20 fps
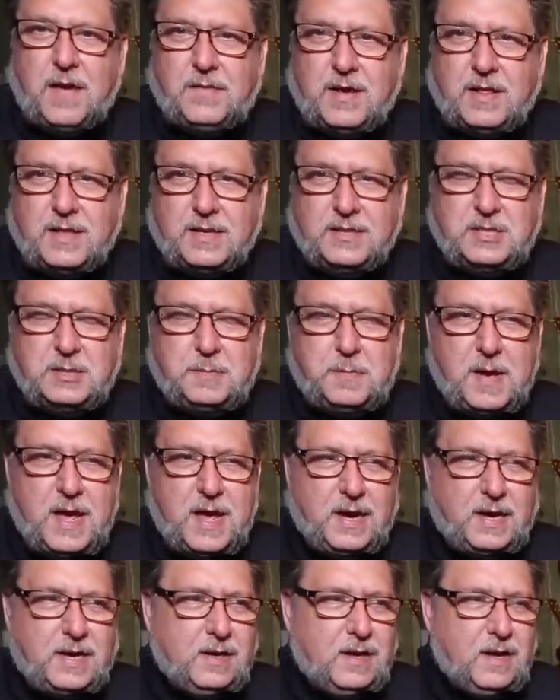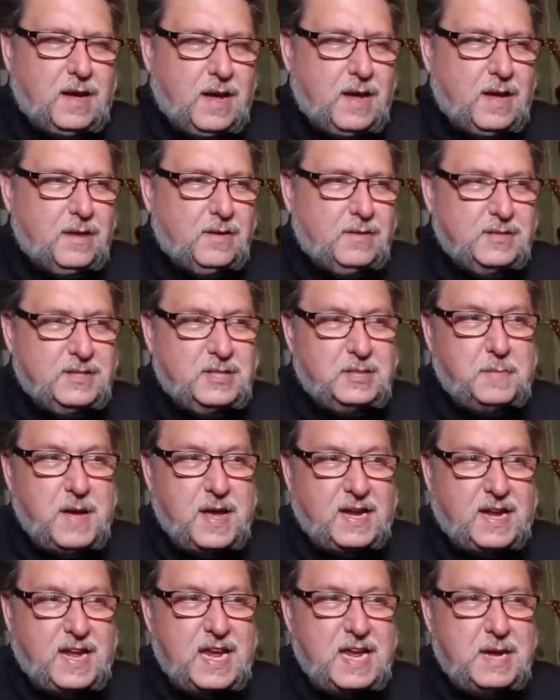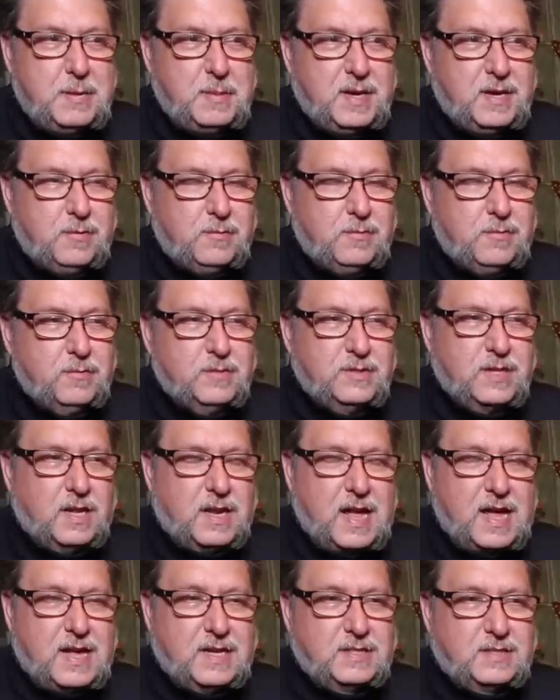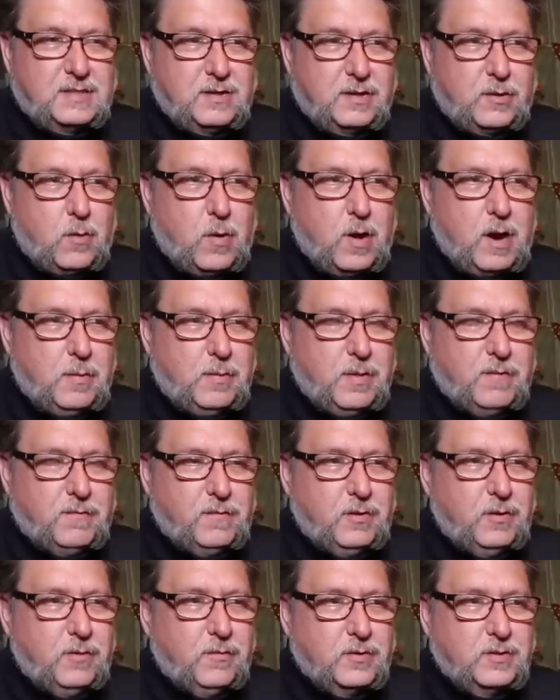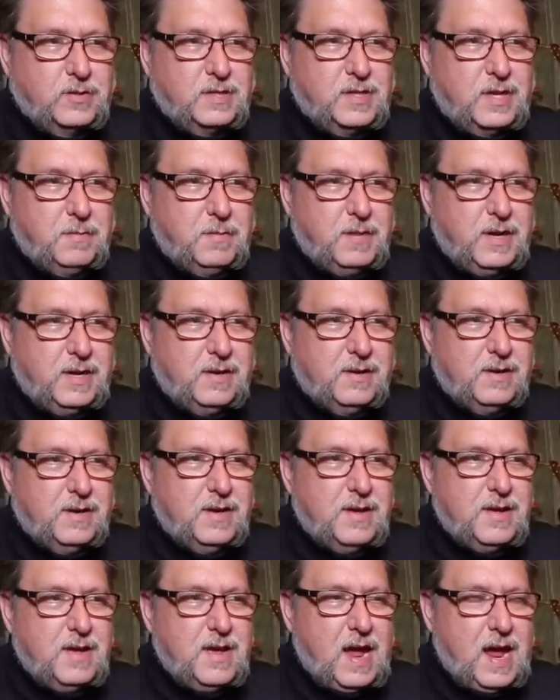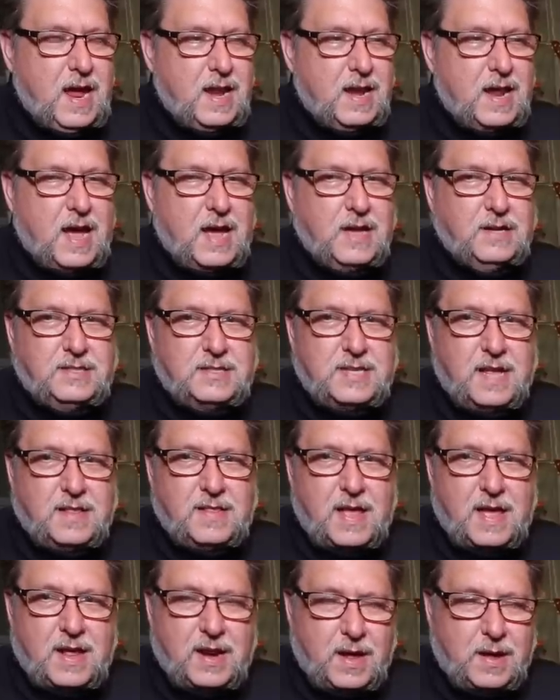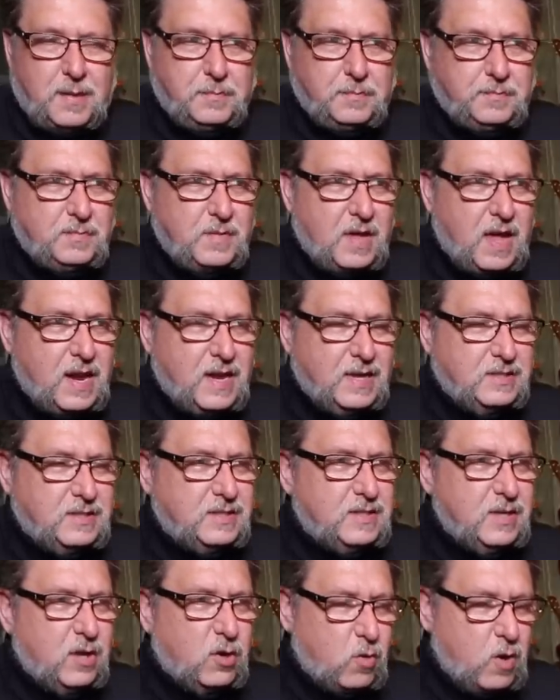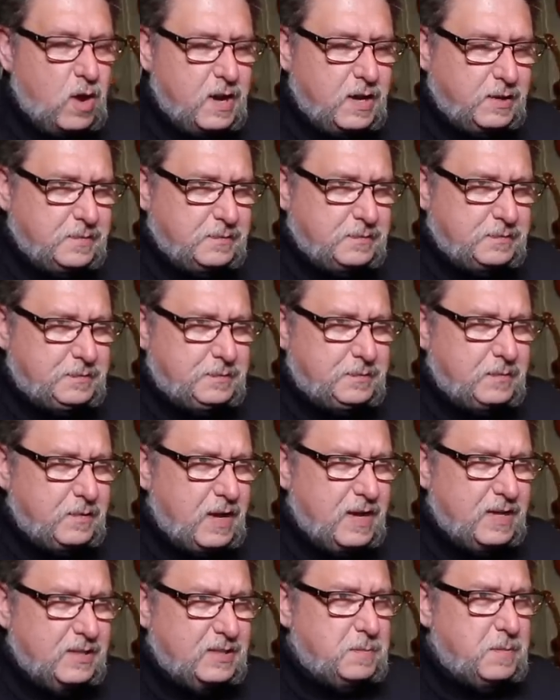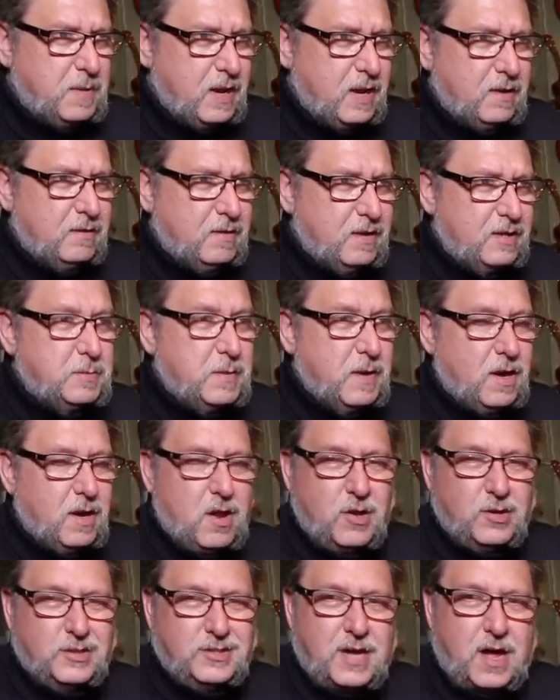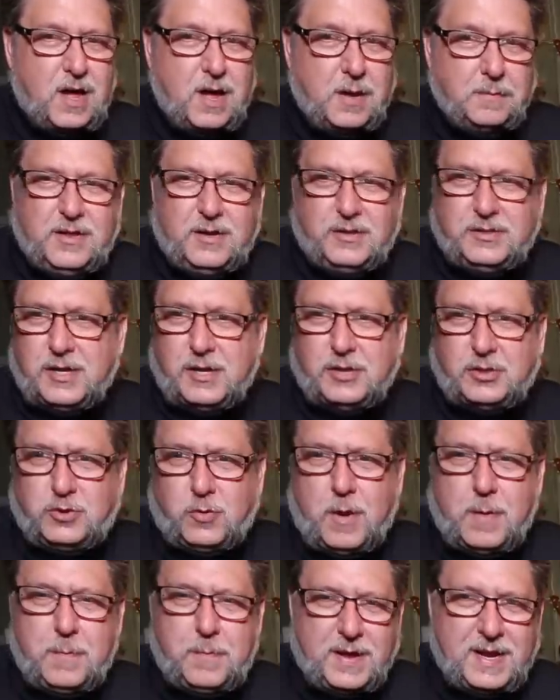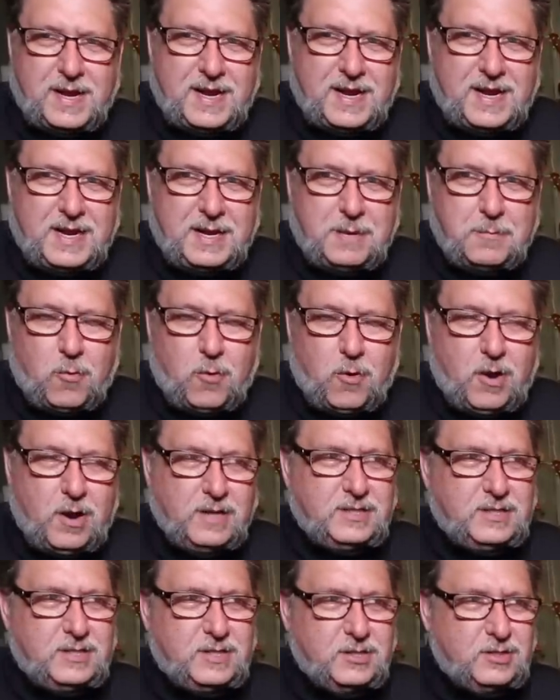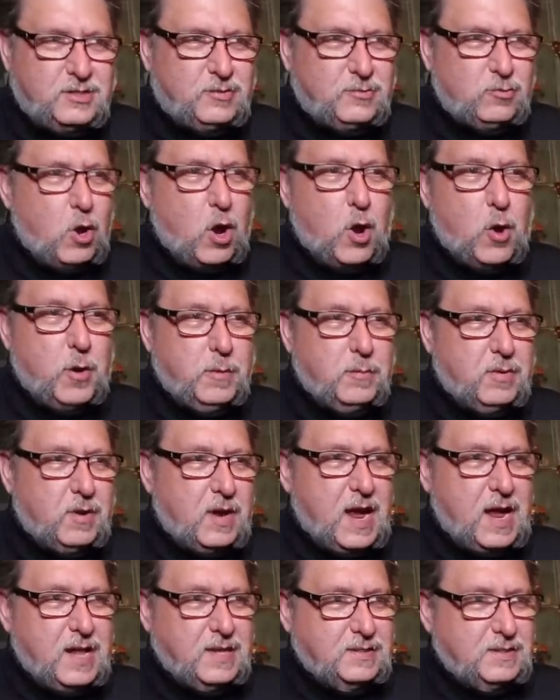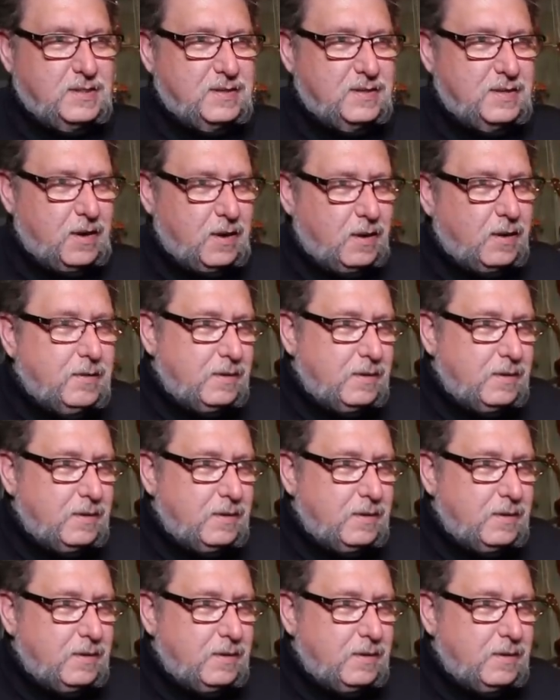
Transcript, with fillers: I've got a spec, uh, the spec Evie was the last aquarium that Fluval sent me, and I set that up, and it's still running, and it's been it's been a long time. There's no shrimp in it anymore. It's just growing plants in there,